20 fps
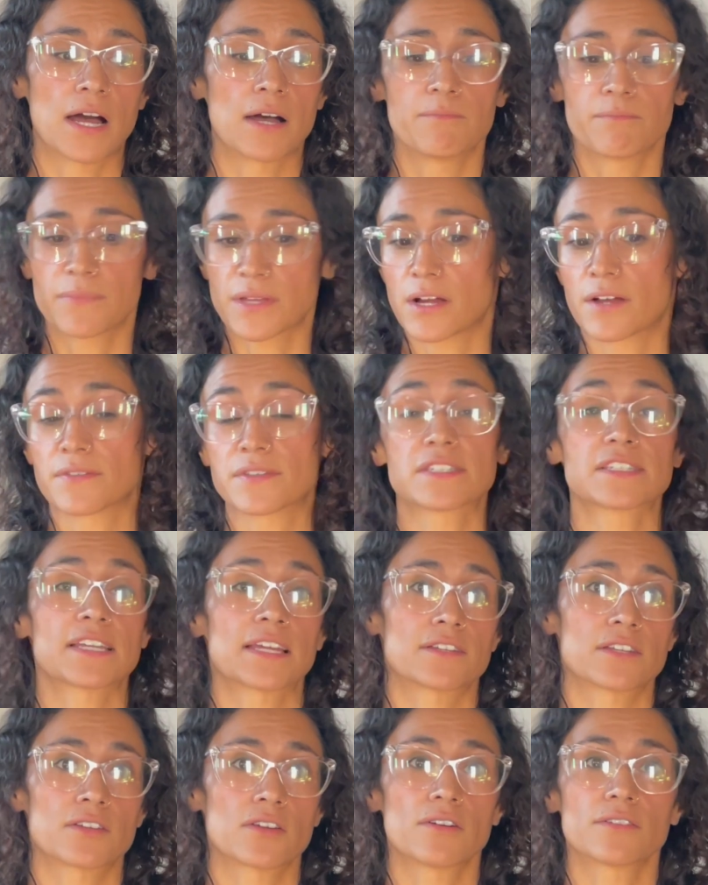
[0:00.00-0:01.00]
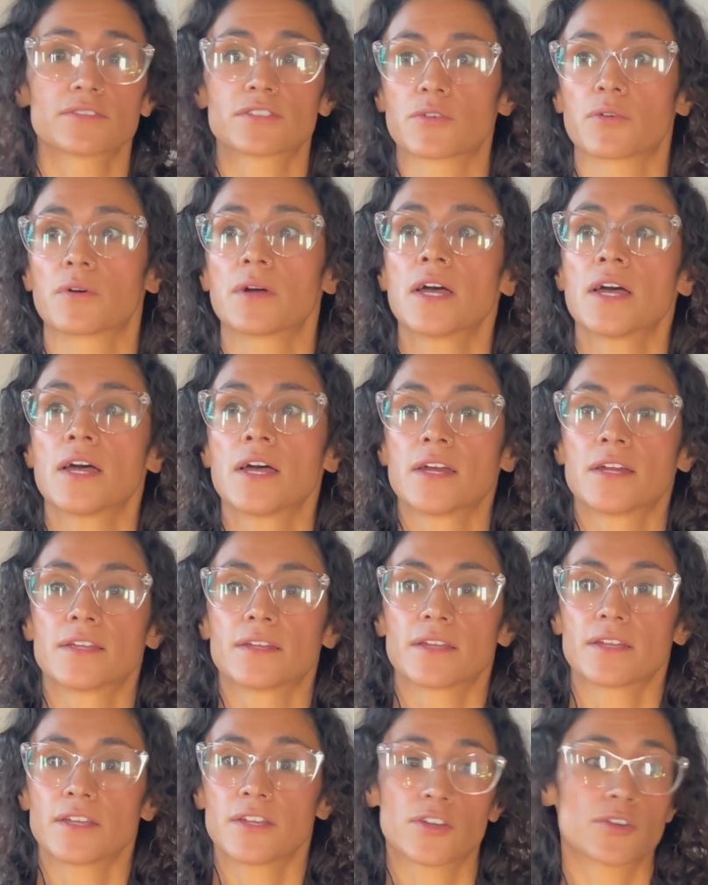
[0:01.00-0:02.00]
be on the stand at all. So,
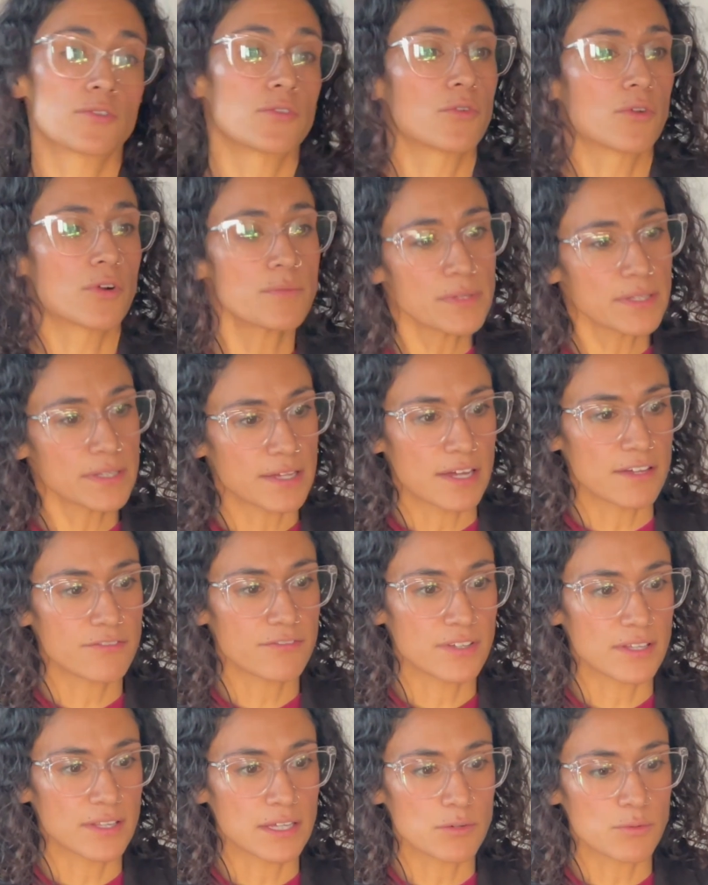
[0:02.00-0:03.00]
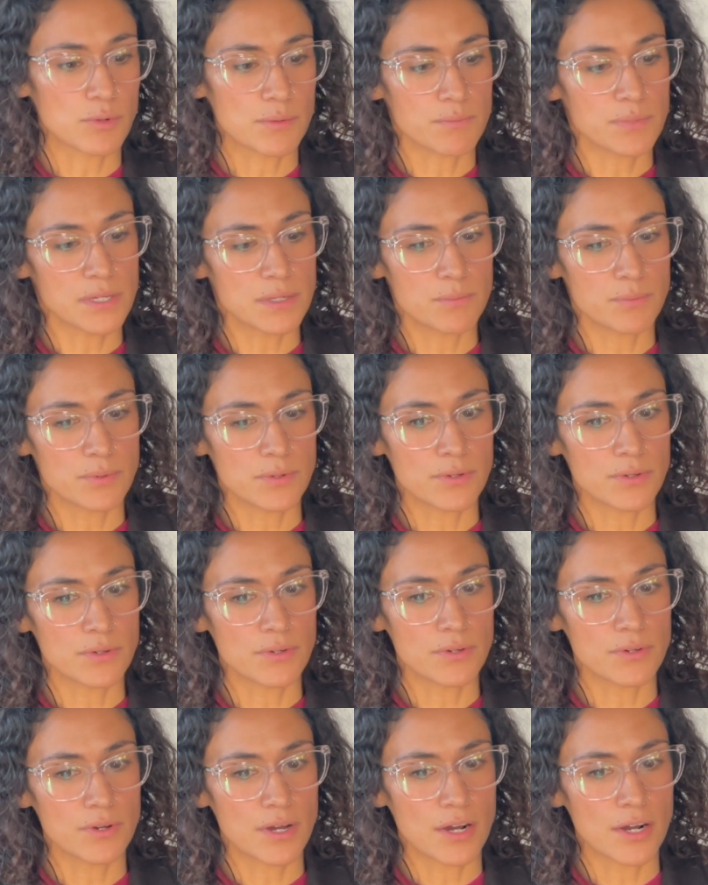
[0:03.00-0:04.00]
normally I feel like when
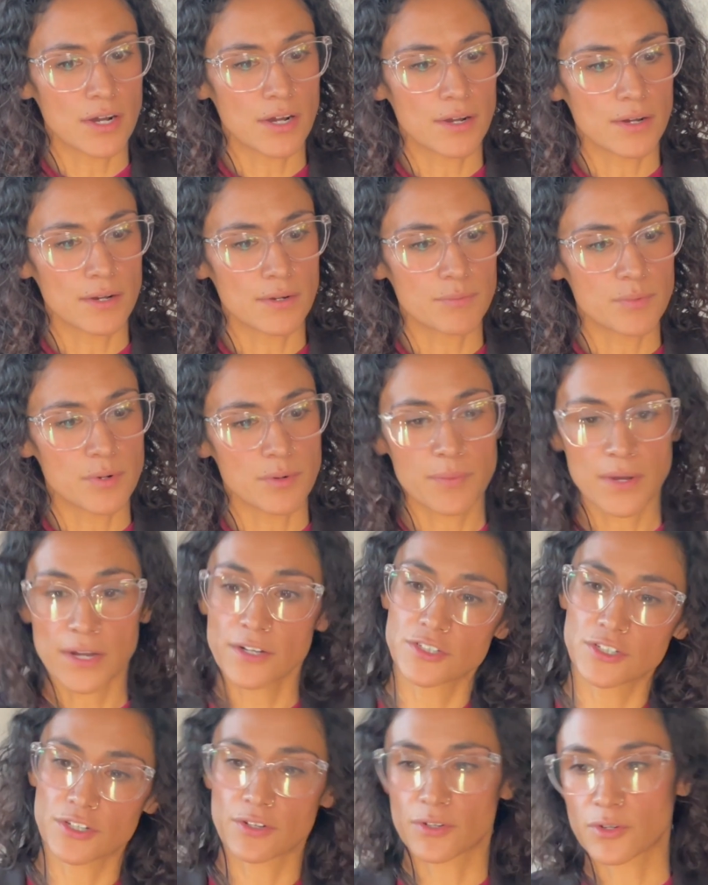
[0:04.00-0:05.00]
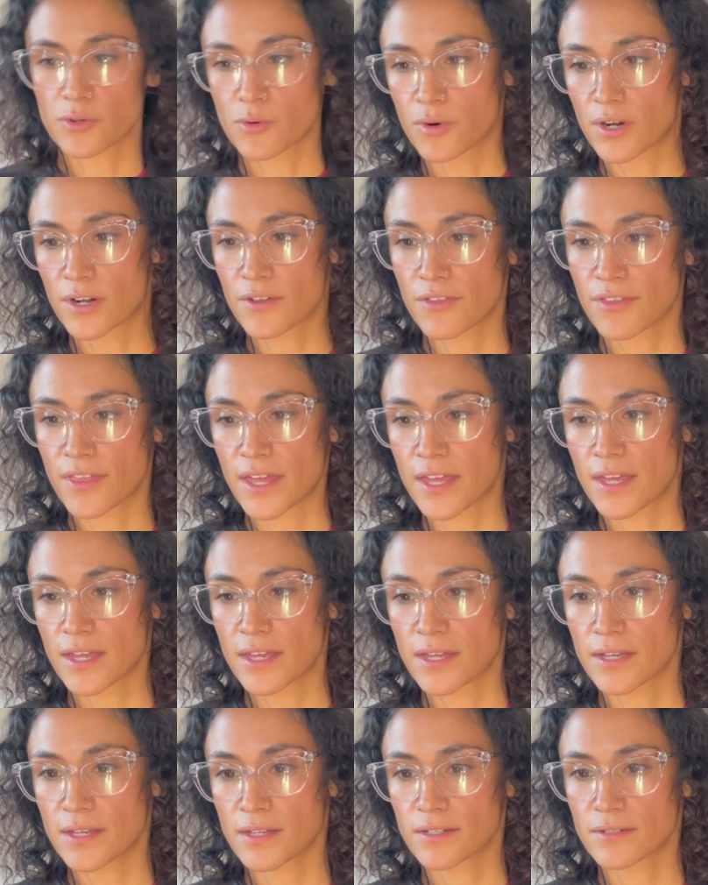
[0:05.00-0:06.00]
people are prepared to go to court,
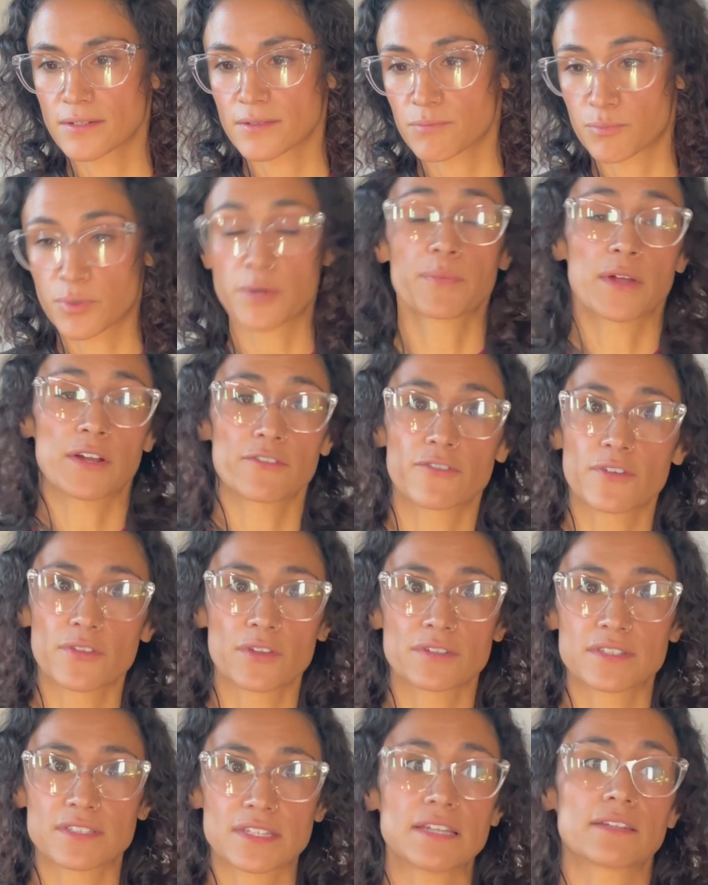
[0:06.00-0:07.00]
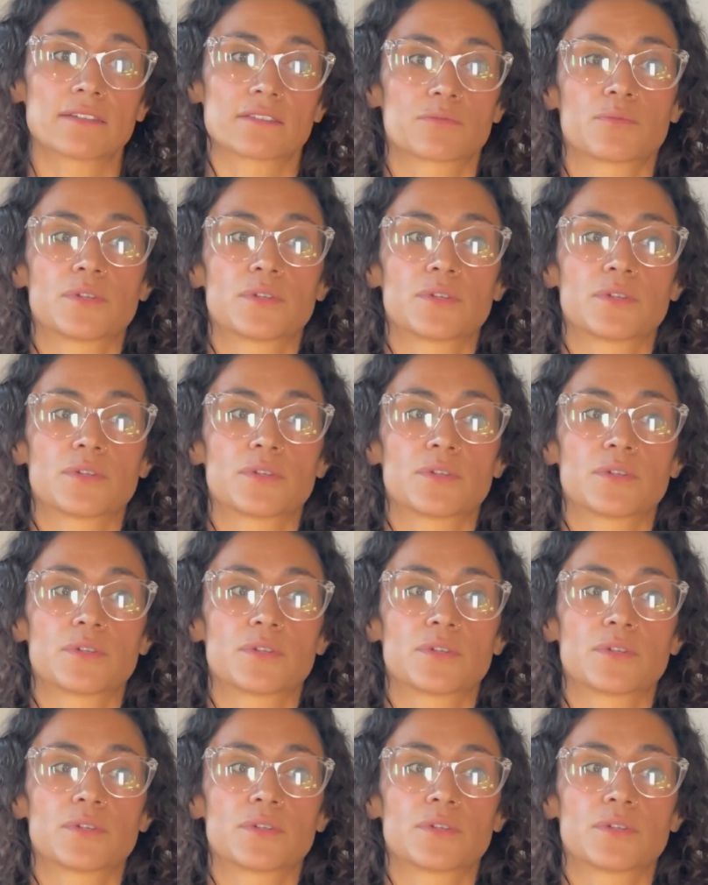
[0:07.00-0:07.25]
they prepare for those things.